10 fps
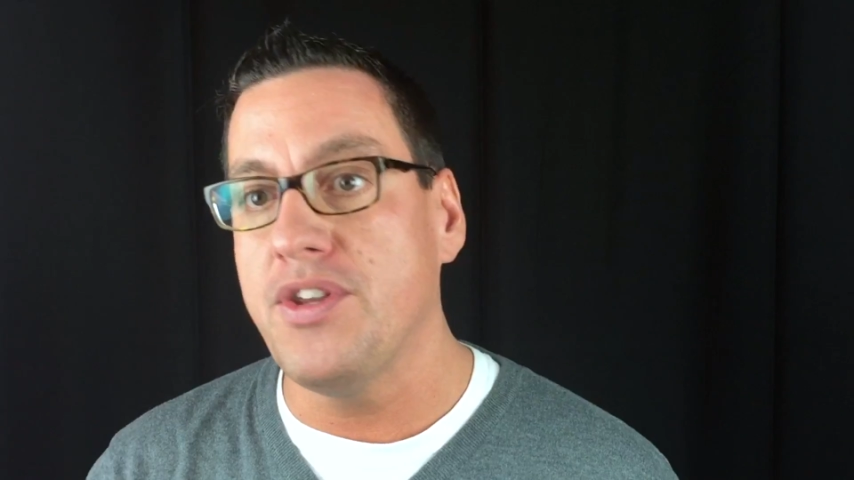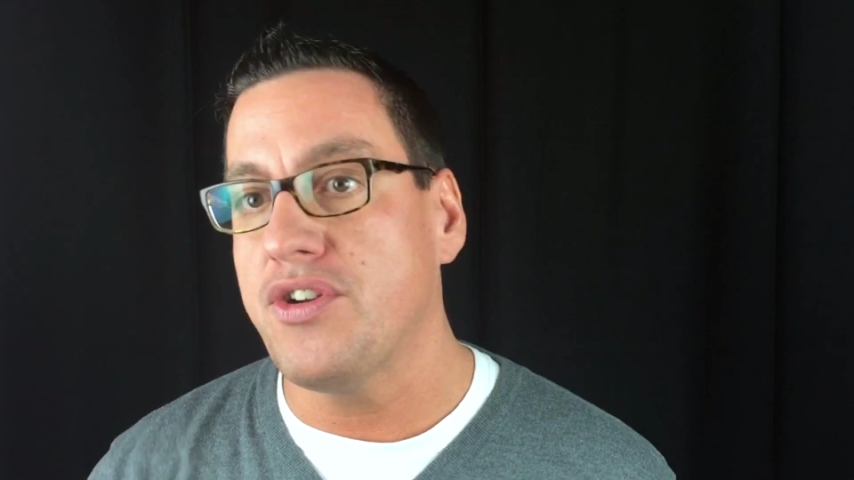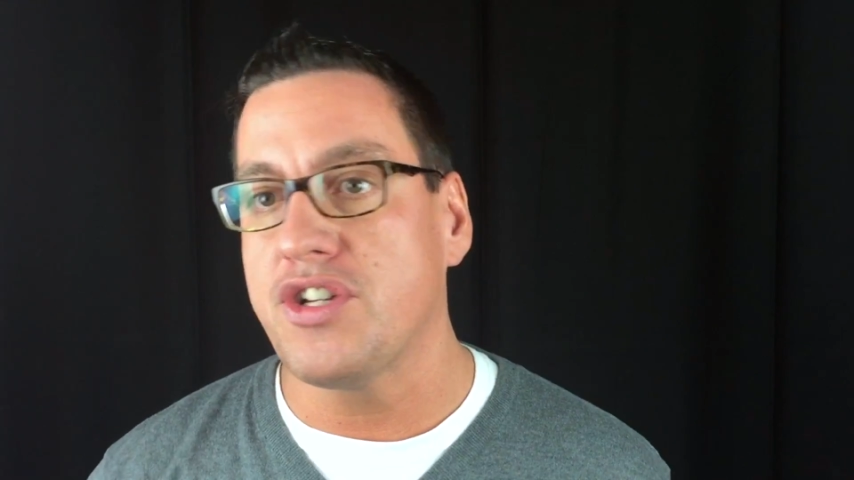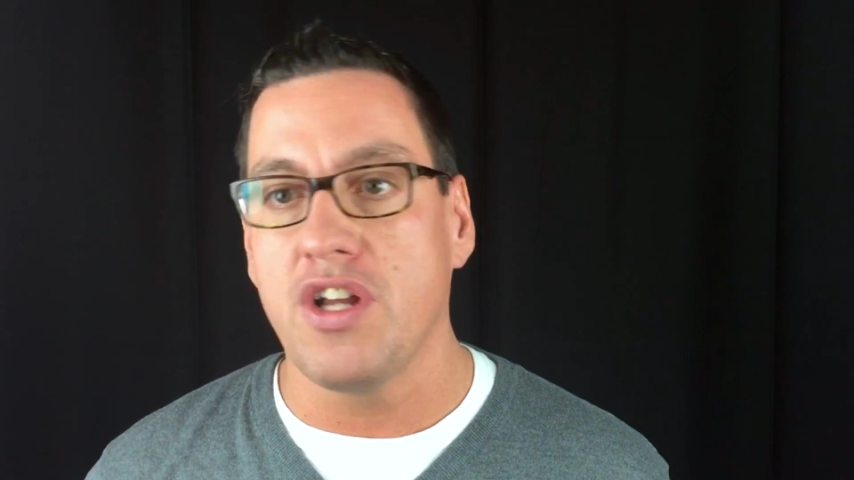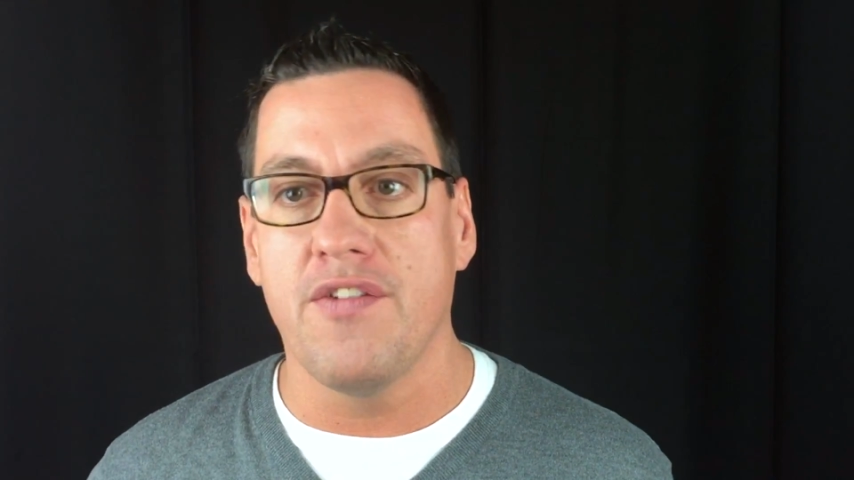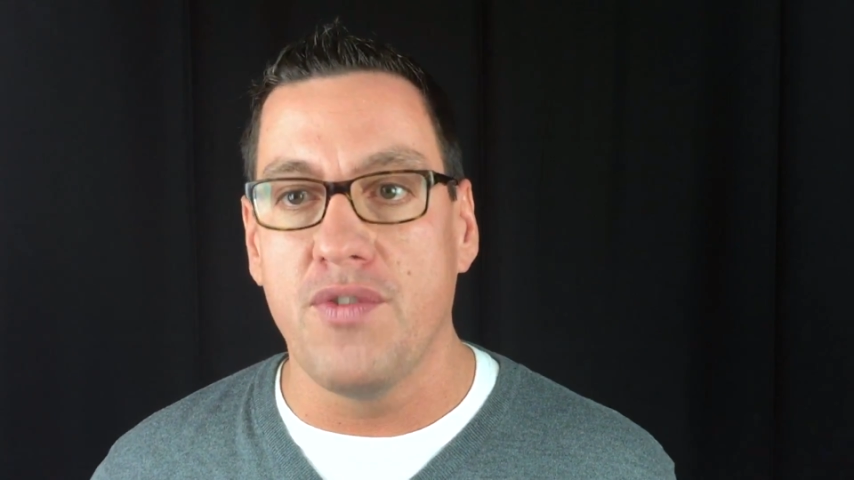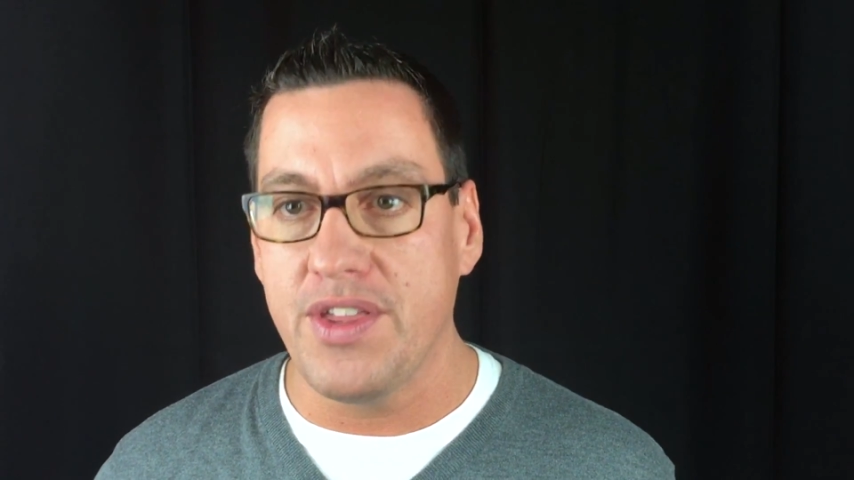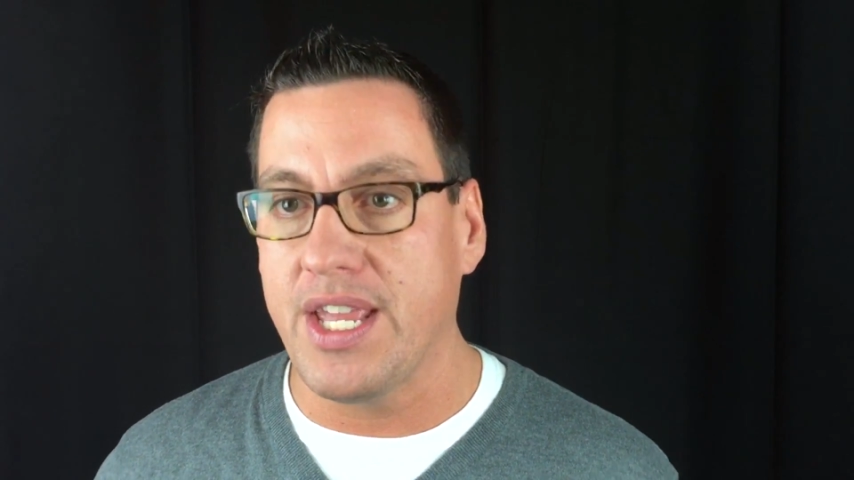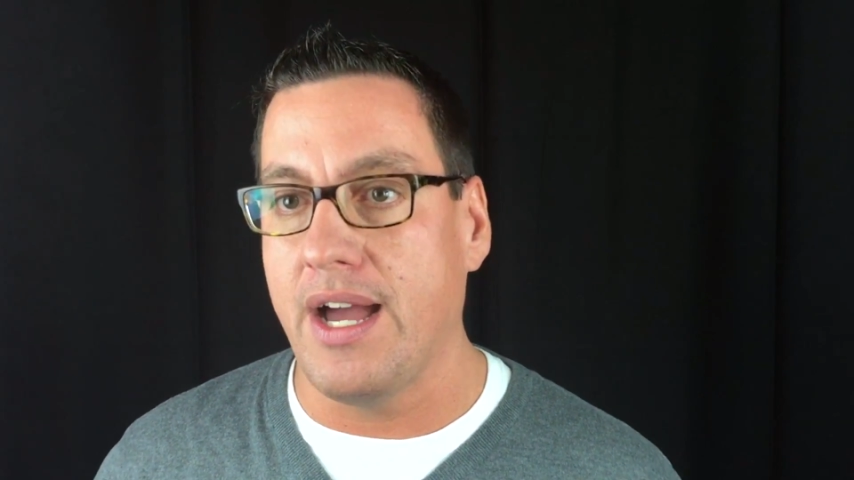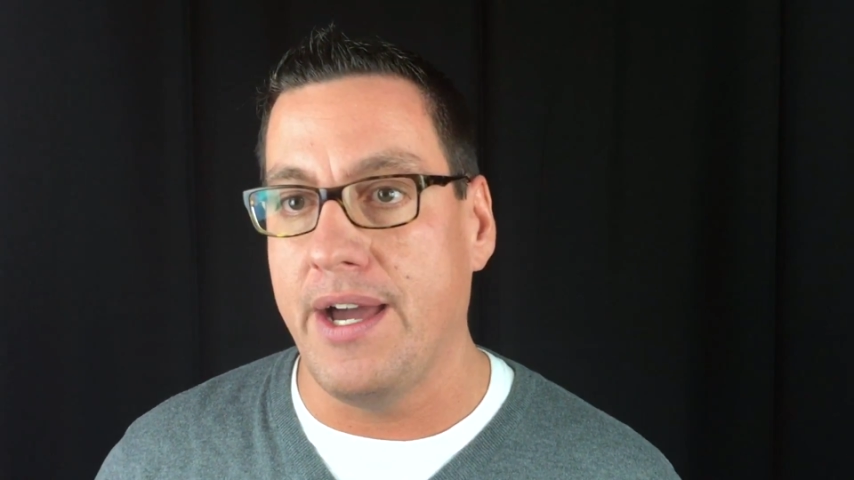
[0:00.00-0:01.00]
yourself, with
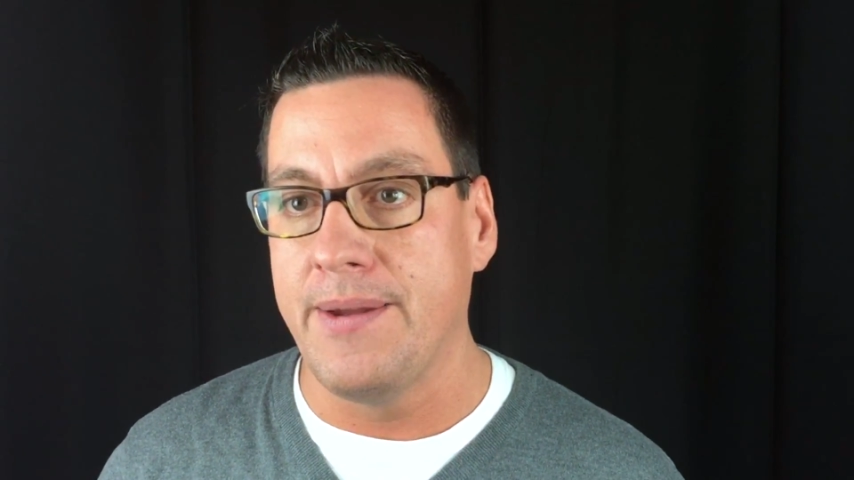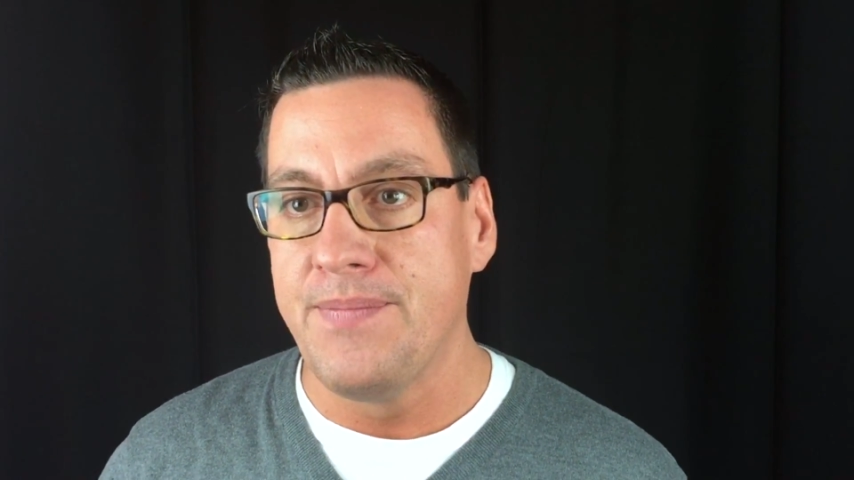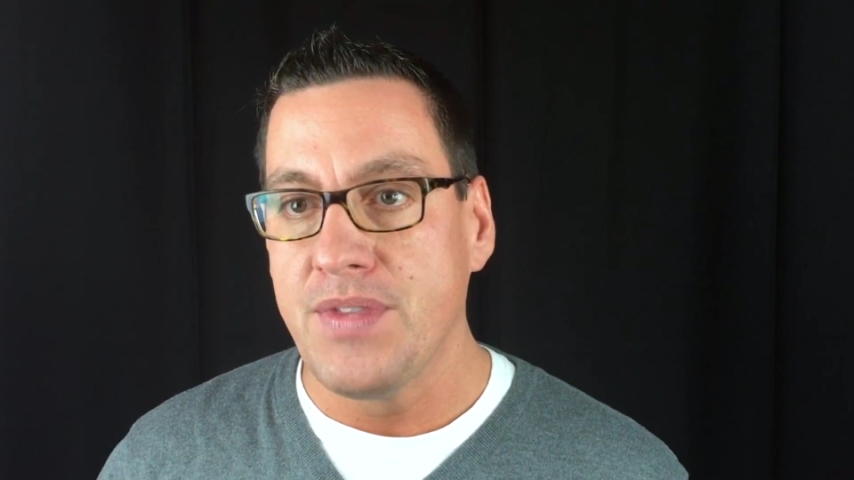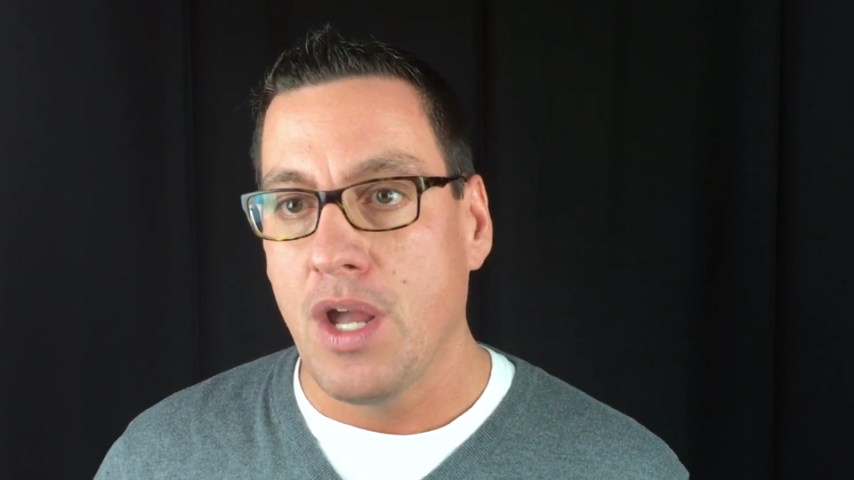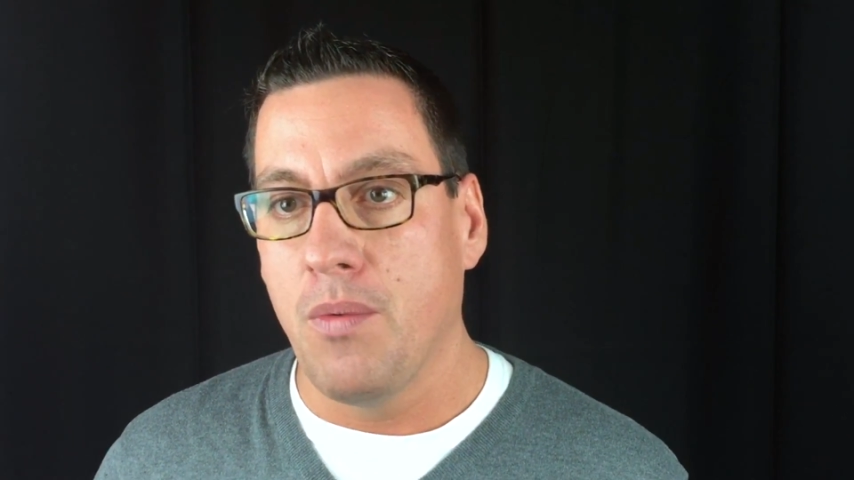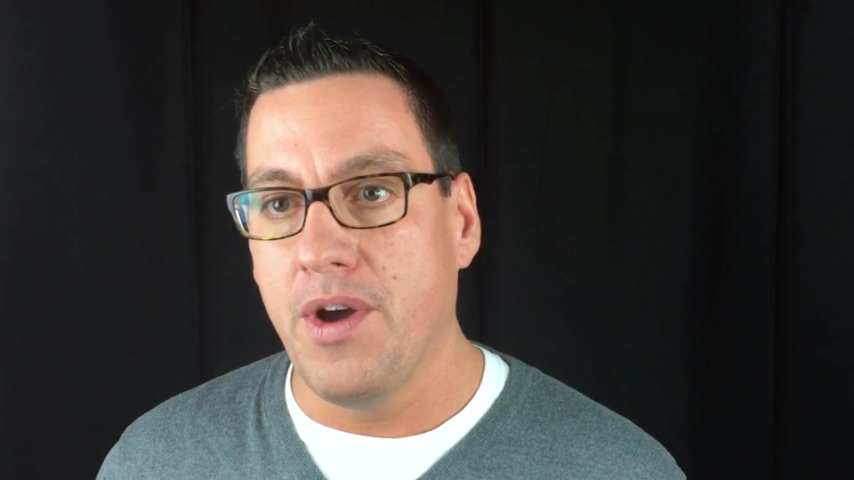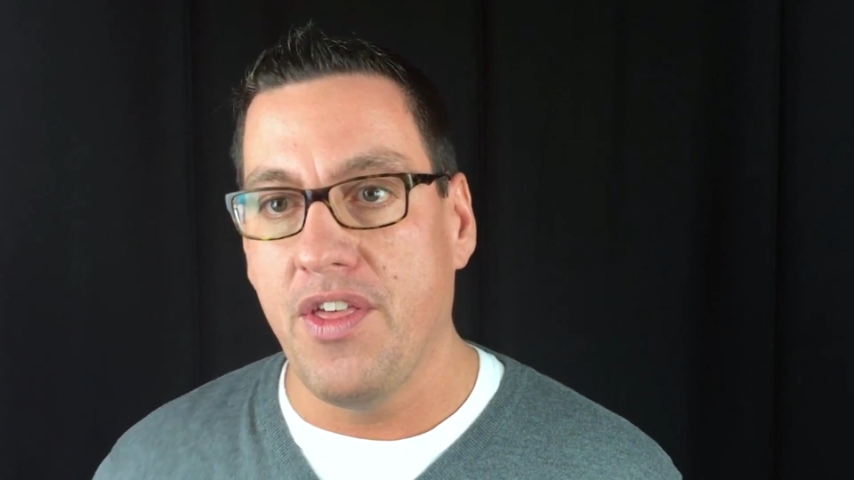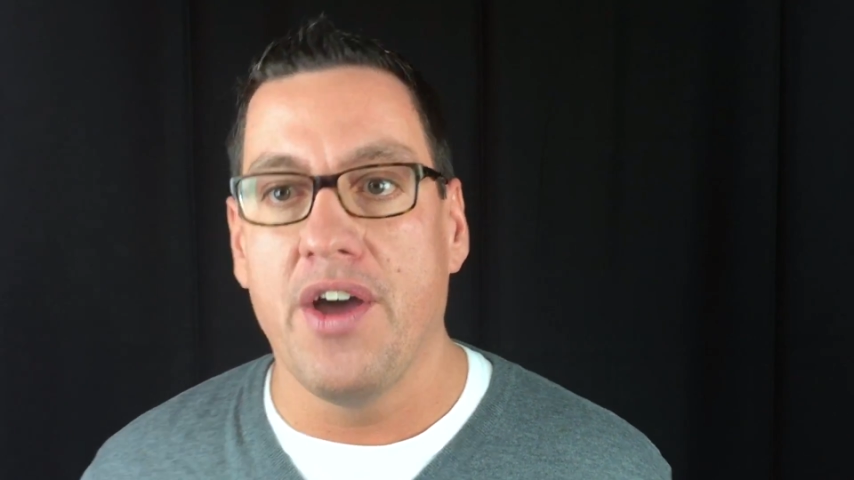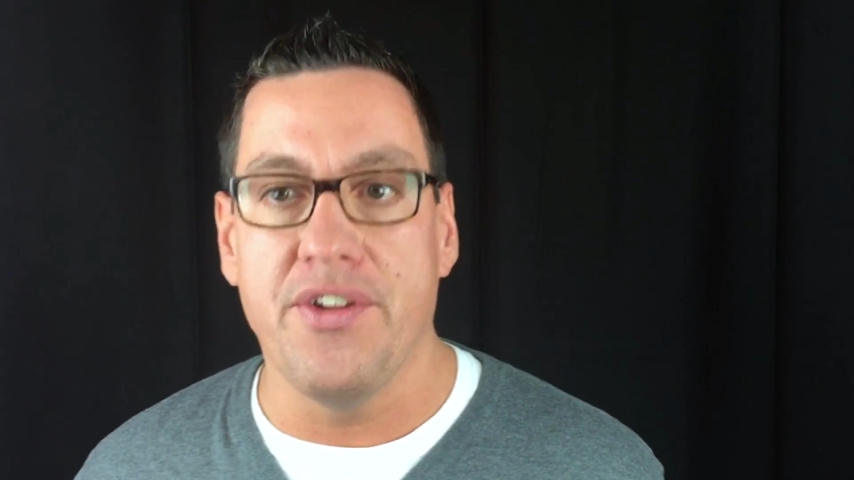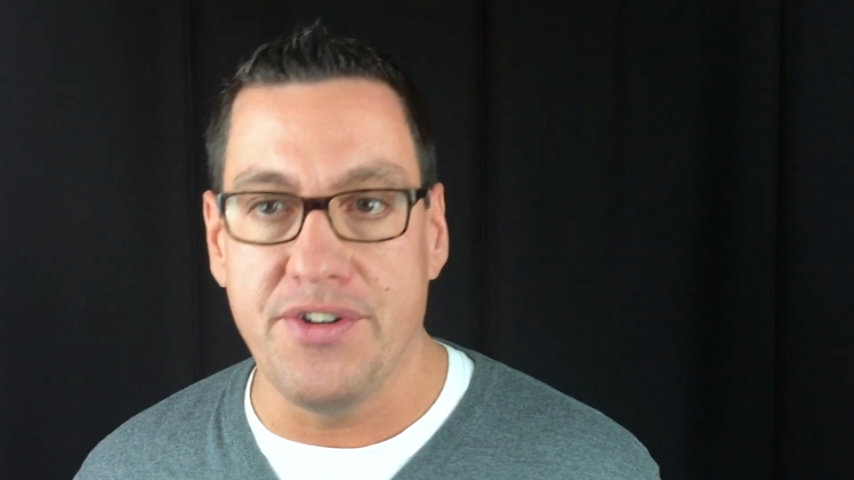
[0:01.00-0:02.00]
God, and with
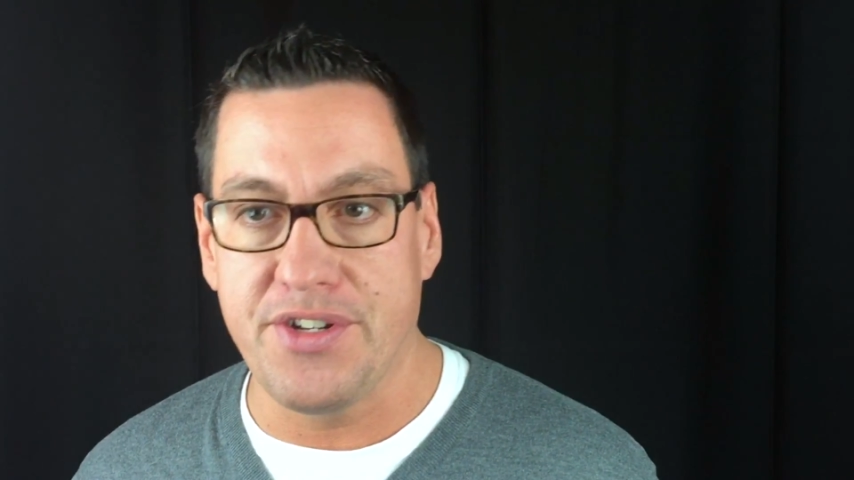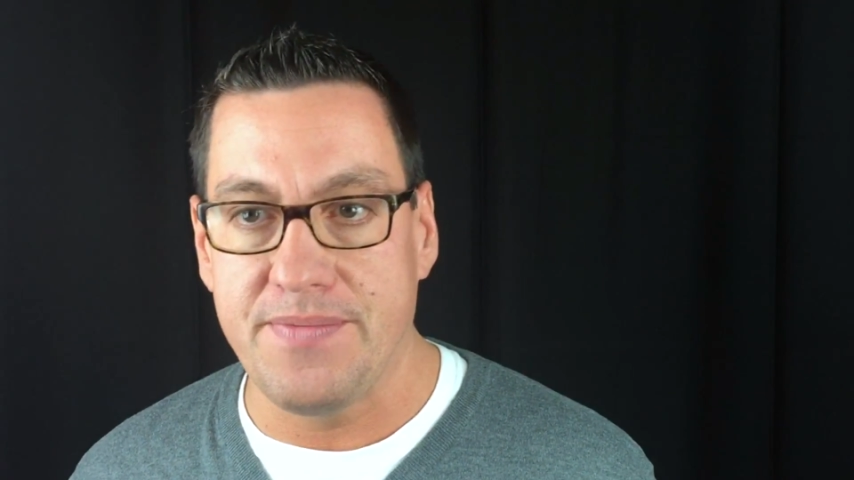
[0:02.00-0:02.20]
others.